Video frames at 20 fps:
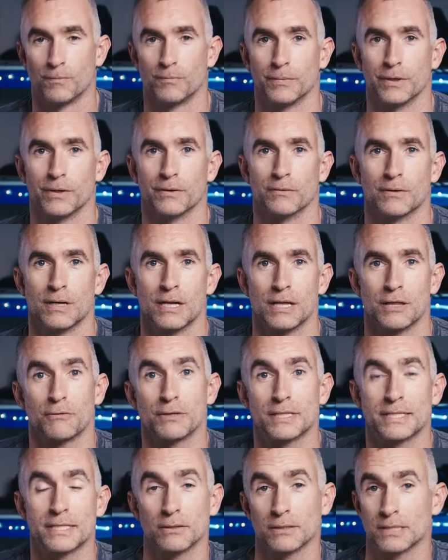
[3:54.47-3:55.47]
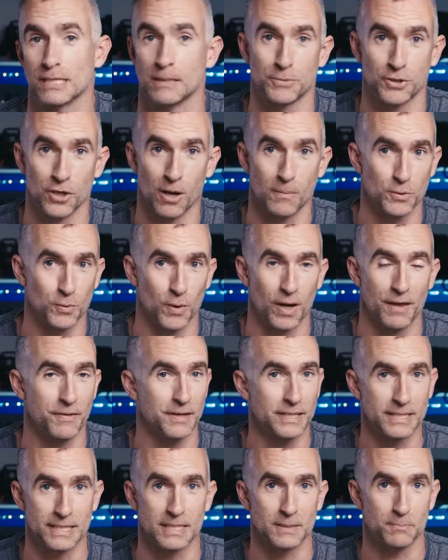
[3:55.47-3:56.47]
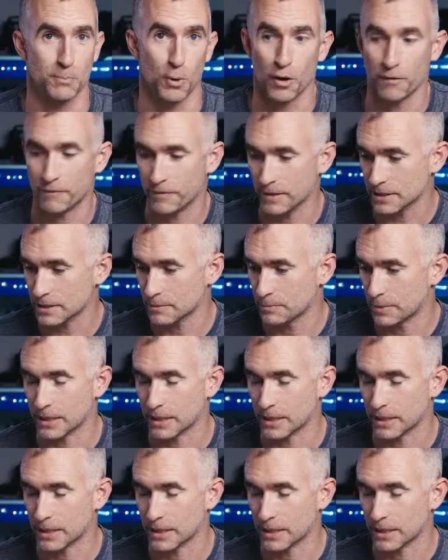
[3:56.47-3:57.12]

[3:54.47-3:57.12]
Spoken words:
You know, there is still some jobs where this is perfect